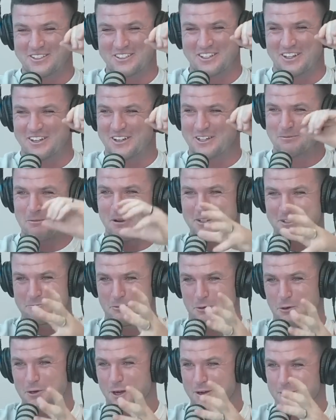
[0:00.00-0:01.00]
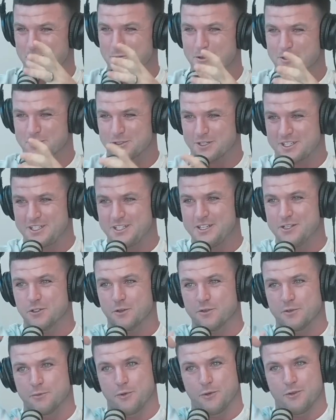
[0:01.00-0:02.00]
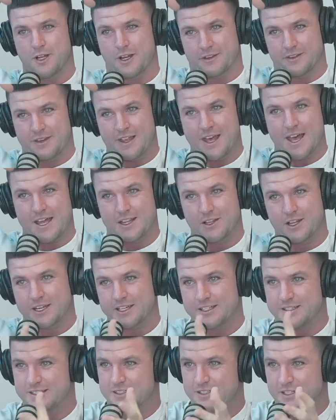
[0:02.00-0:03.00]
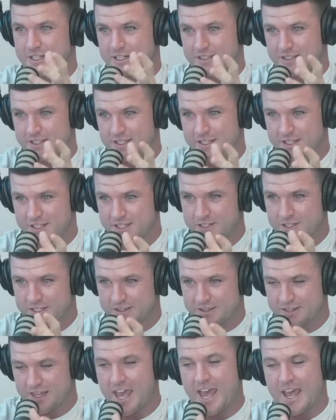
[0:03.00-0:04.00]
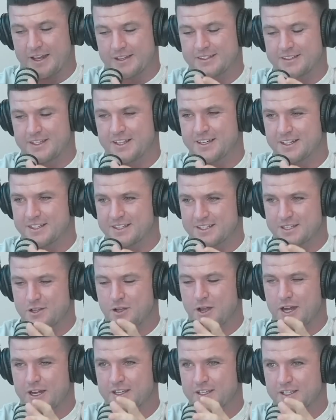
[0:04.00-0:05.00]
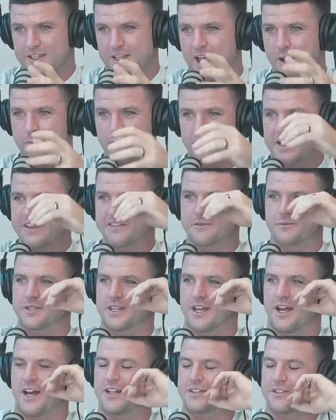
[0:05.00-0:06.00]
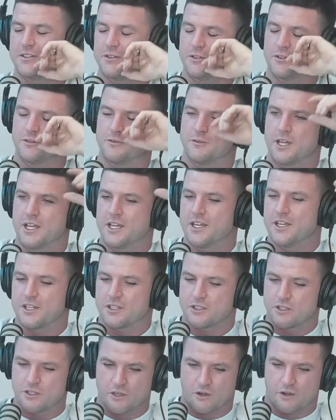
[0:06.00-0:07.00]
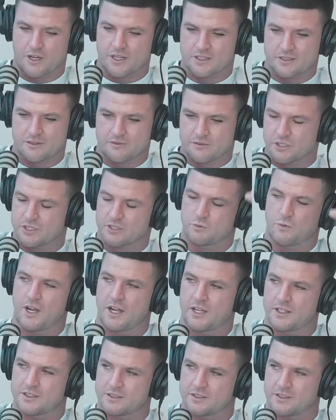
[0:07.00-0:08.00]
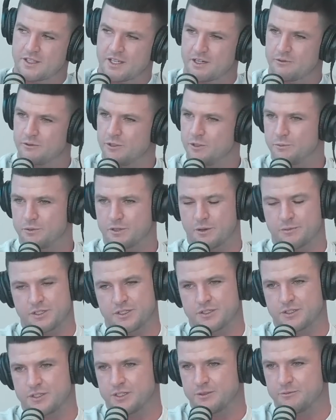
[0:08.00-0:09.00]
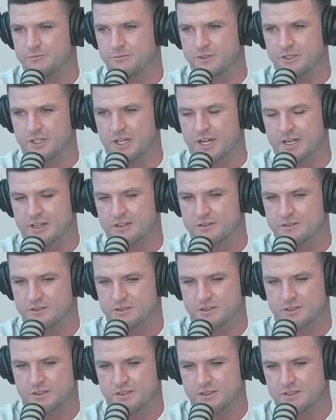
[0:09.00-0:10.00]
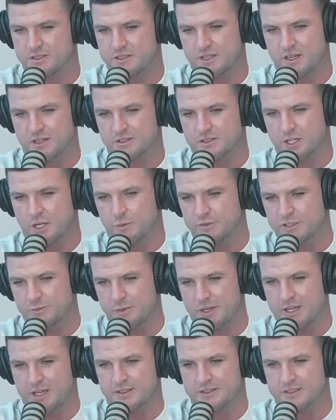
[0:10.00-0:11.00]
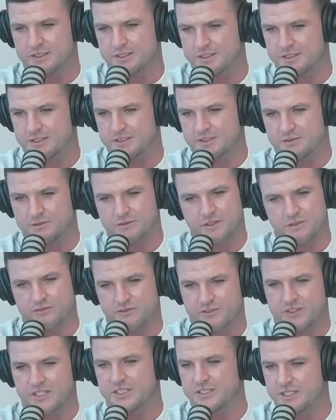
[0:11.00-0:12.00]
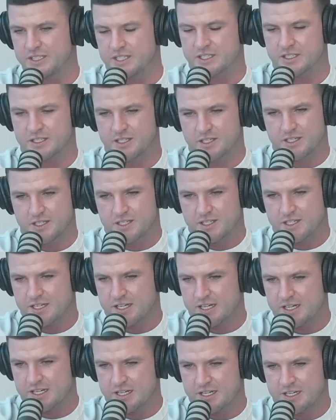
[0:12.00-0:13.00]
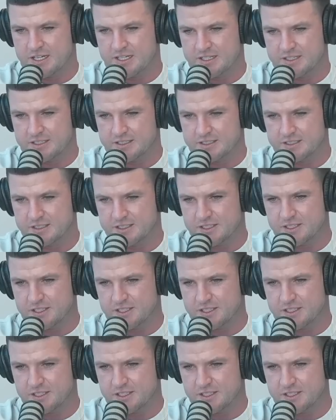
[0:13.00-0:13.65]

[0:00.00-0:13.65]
I spoke to Morgo as well. It's like he didn't drop the ball like that. Like it's like that, and it's like unbelievably hard to do. You guys have just won NRL Premiership. Like, tell me about the feeling. The